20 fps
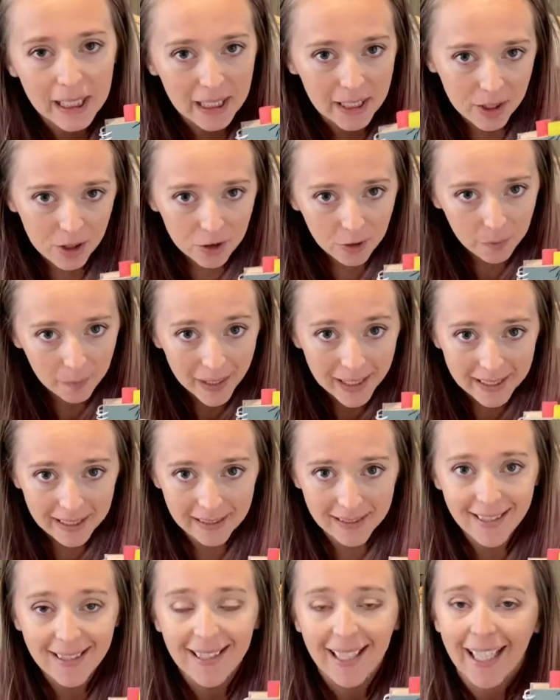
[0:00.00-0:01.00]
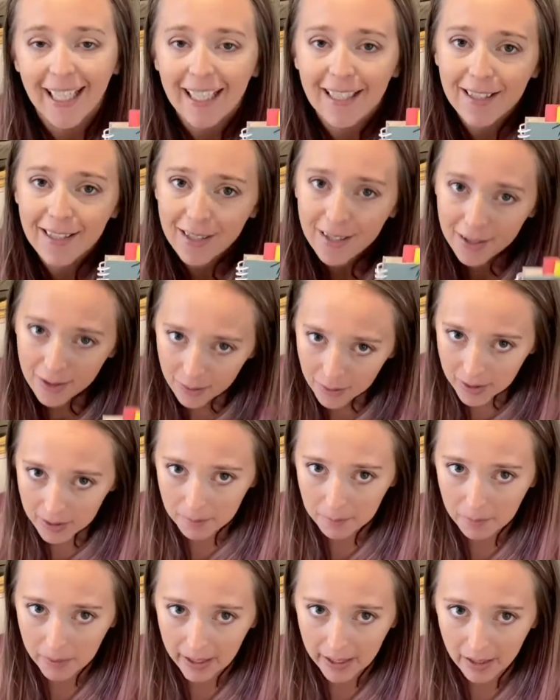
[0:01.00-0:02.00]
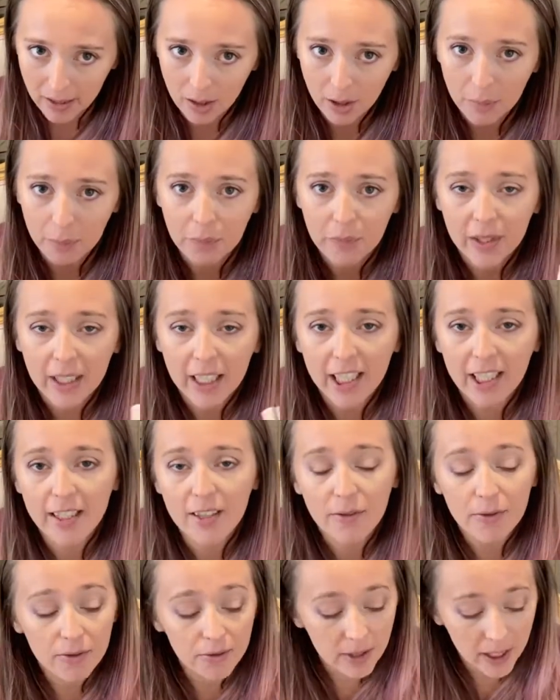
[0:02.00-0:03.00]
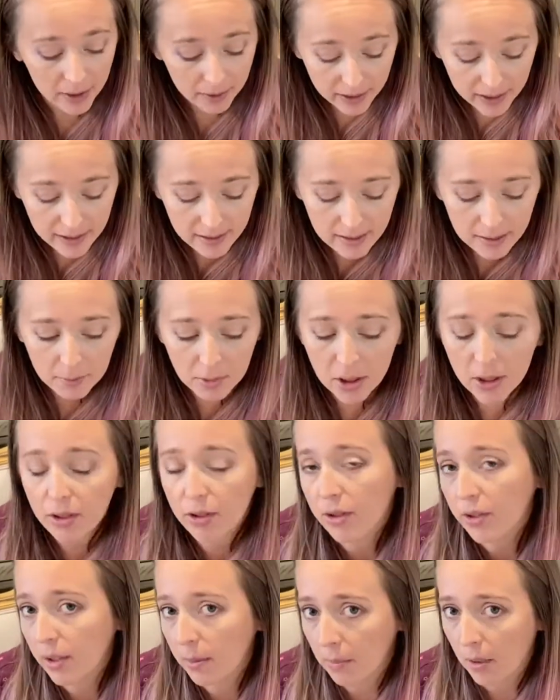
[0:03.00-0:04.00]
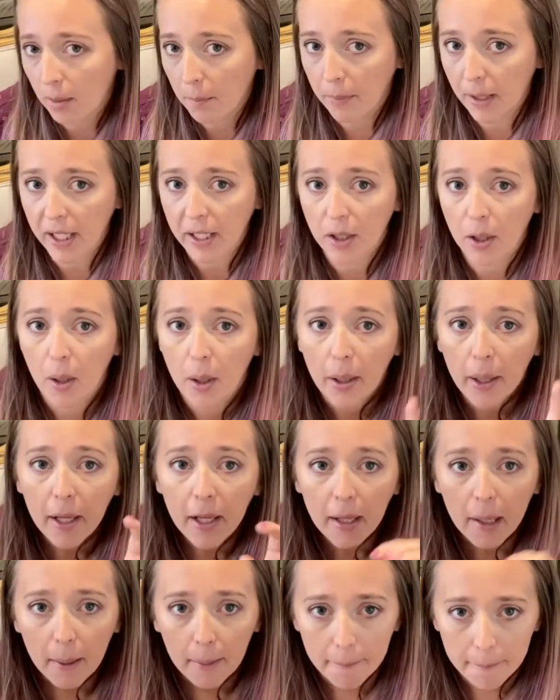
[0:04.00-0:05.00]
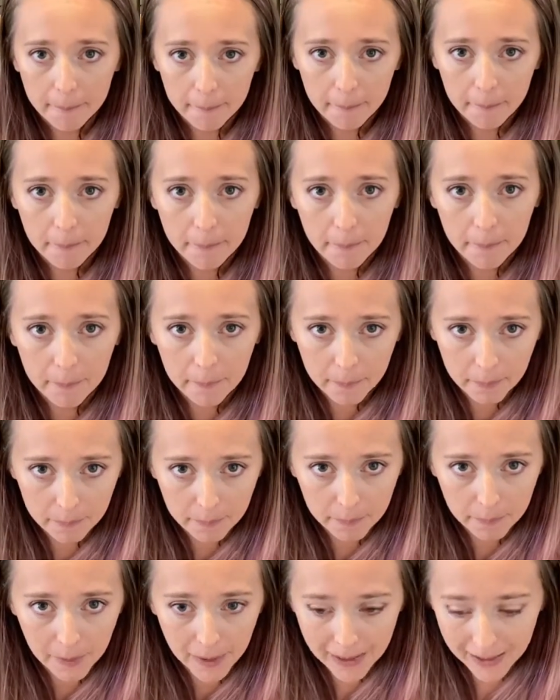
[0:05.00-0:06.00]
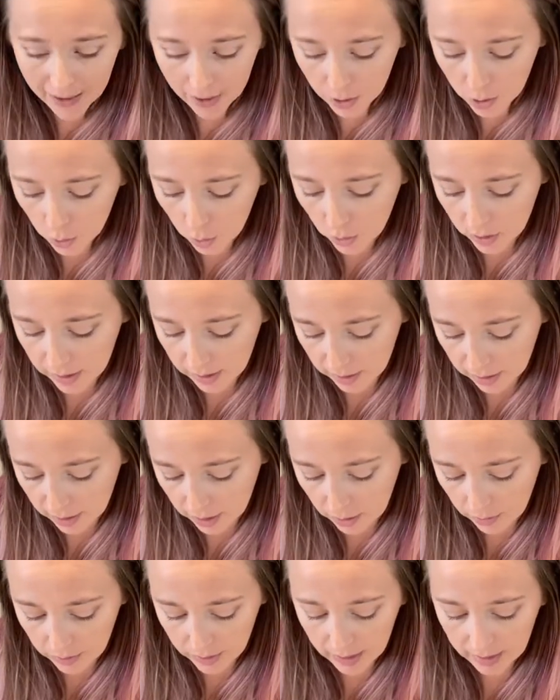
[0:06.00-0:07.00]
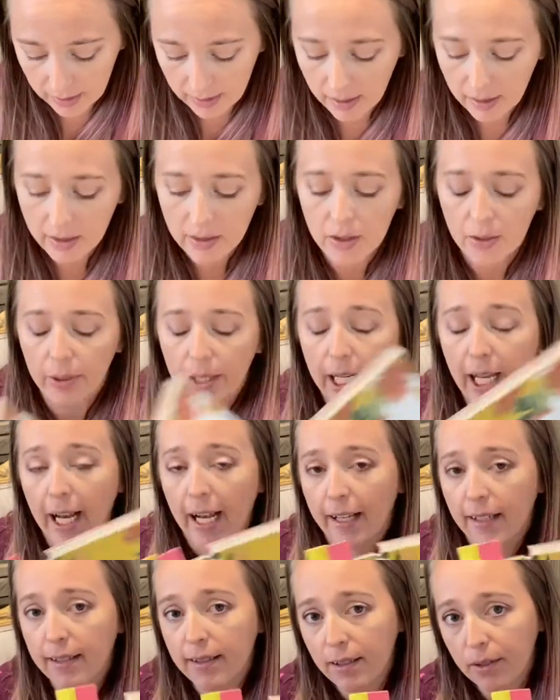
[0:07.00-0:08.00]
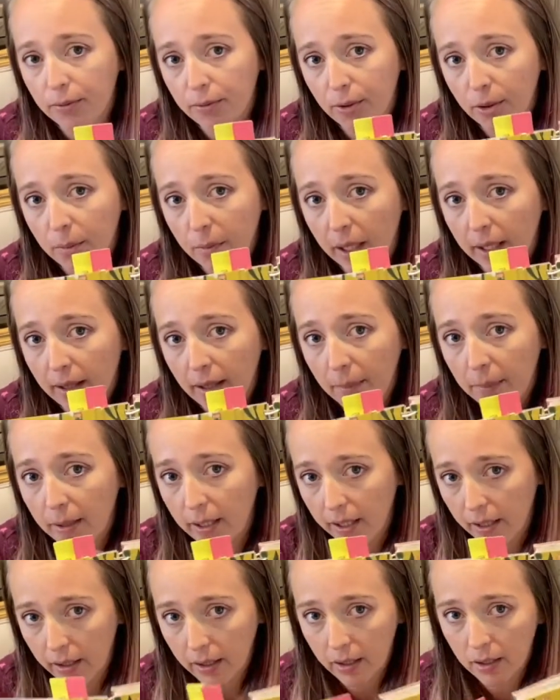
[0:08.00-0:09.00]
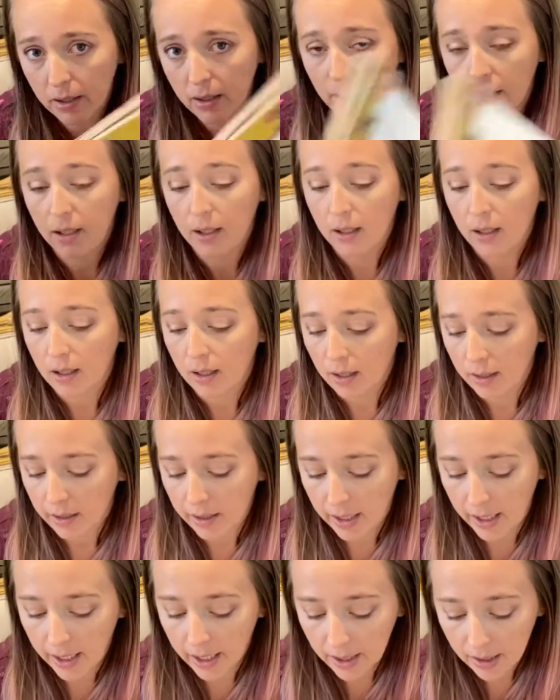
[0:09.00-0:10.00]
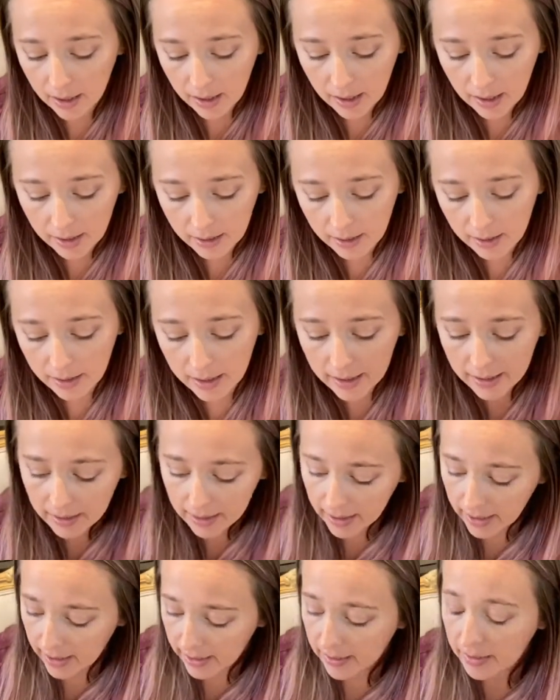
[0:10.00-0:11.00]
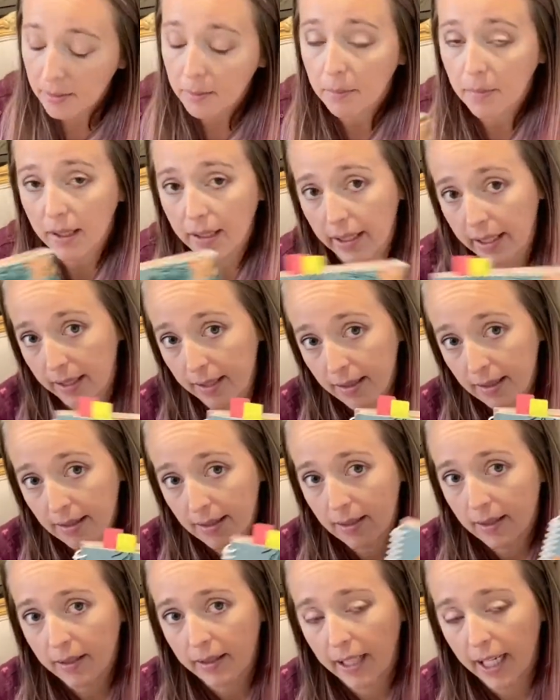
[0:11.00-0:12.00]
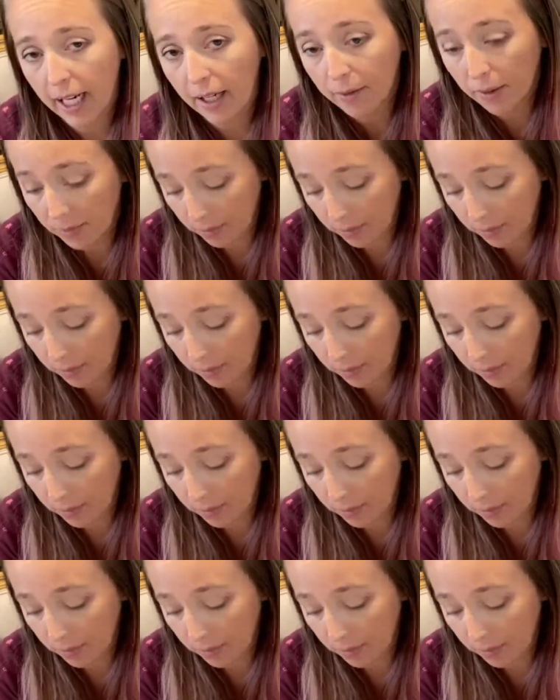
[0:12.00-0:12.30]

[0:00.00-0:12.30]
each of my kids a student planner. It's very similar to the mom planner, but geared towards the students. So it has the full month planner, okay? And this is Malia's. They have a